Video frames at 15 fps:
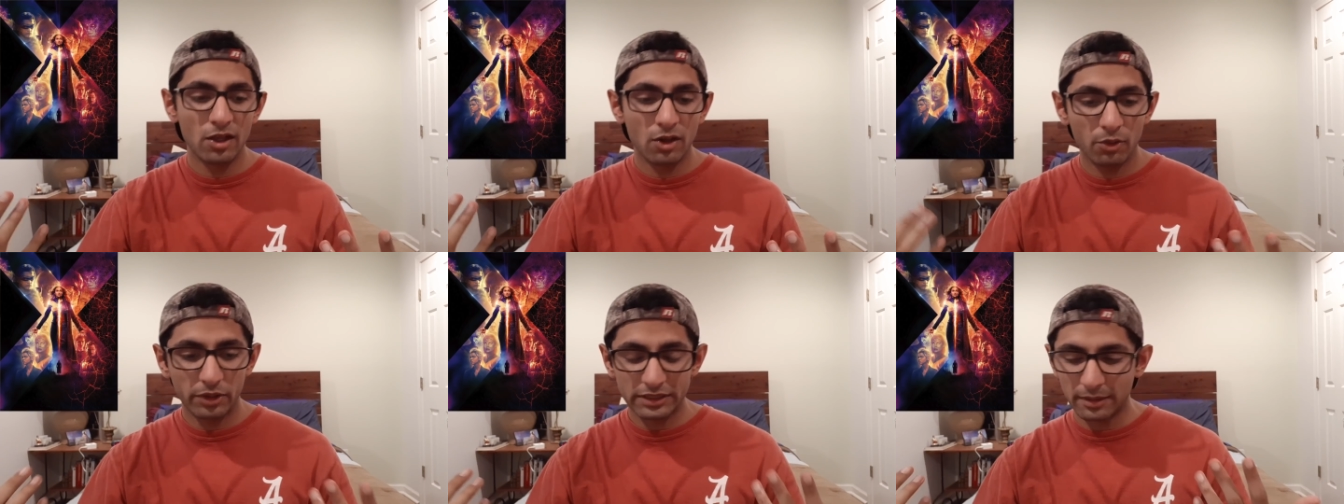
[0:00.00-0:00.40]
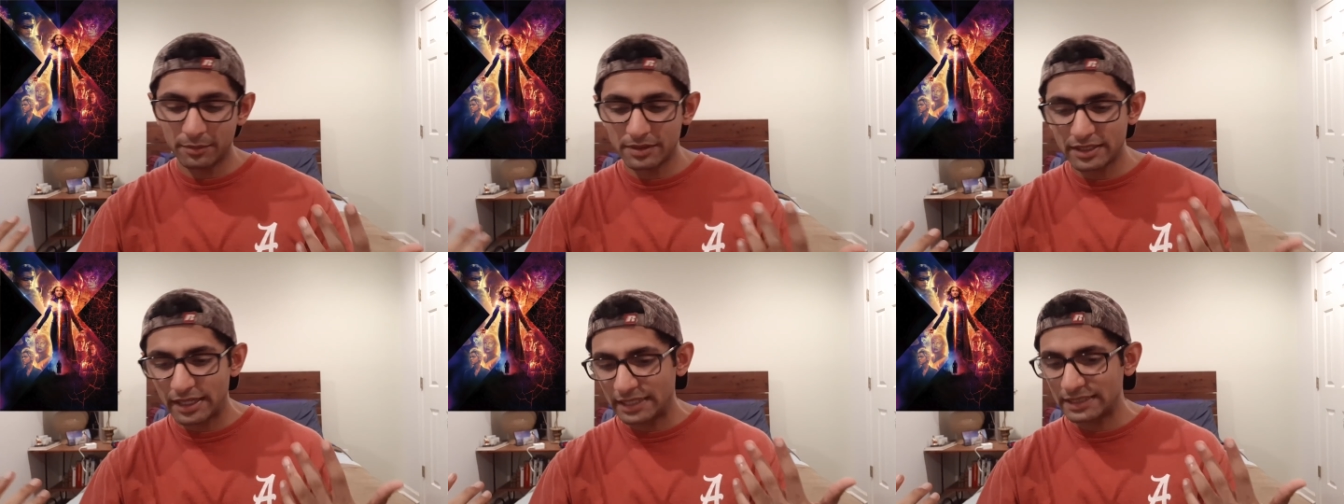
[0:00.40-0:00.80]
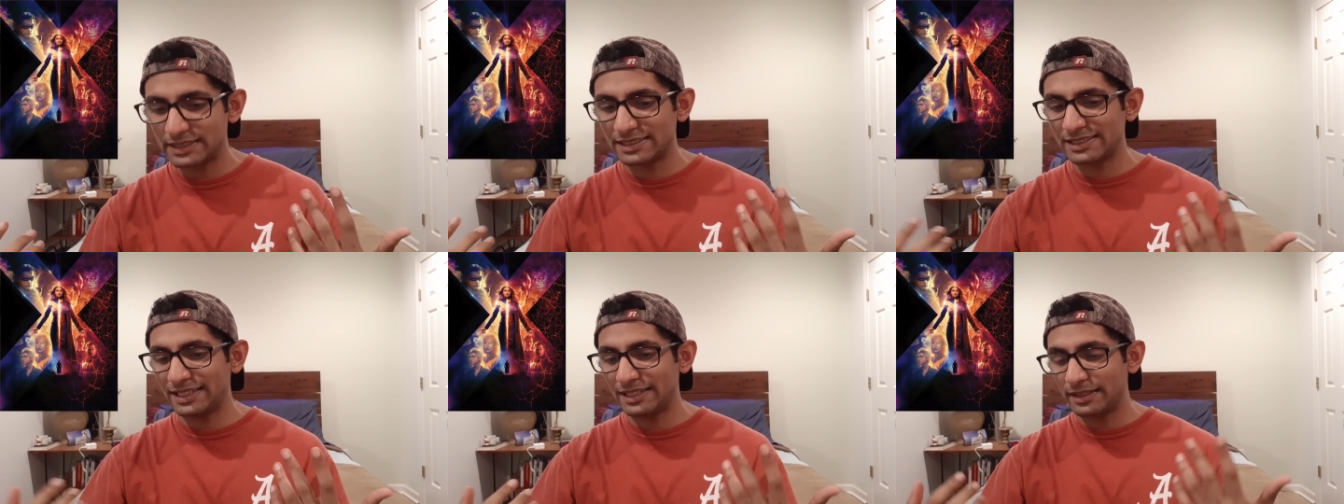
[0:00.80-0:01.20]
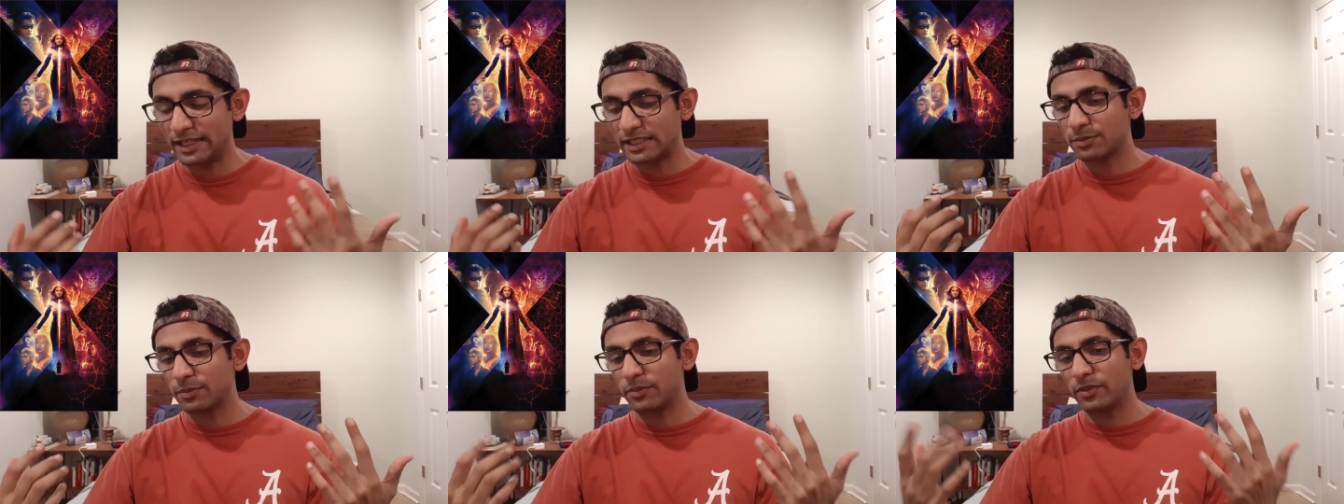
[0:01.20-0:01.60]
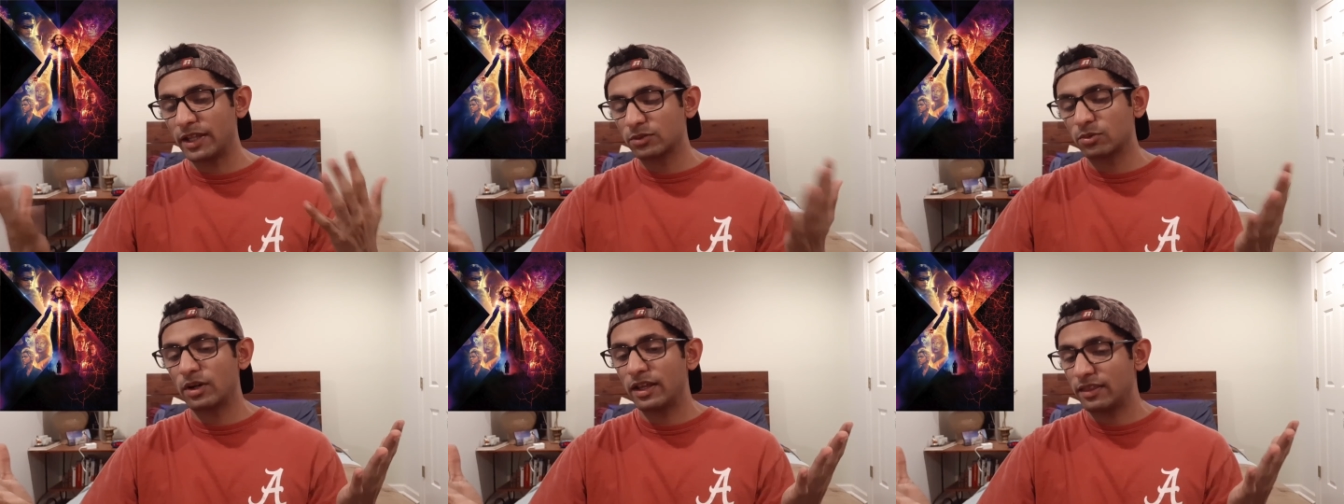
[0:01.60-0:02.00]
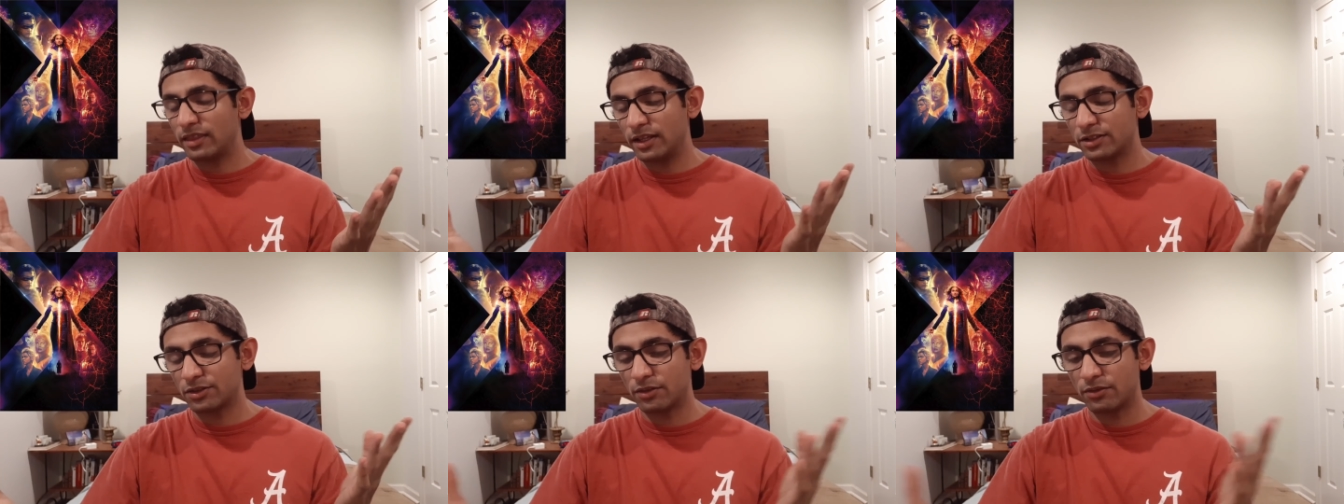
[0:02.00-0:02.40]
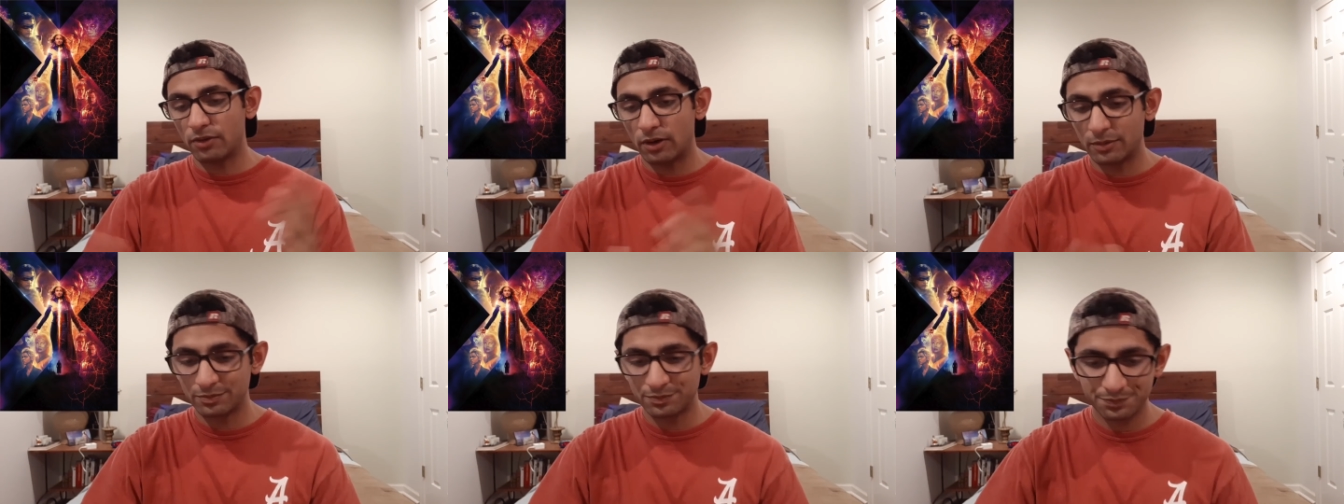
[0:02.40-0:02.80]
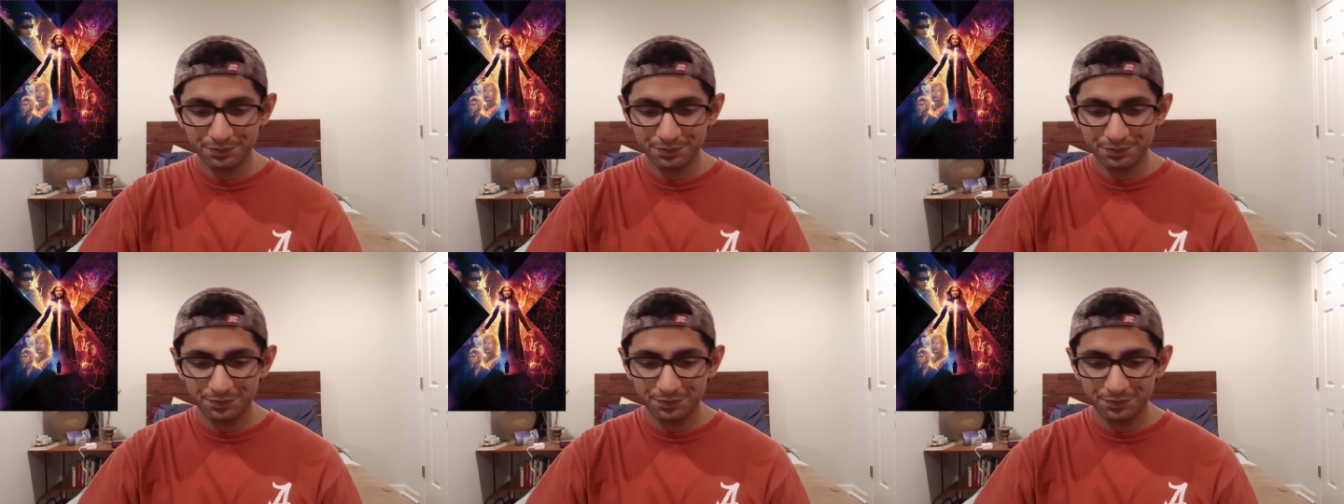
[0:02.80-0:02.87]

which I'm sad to see. That's that's what I think so far.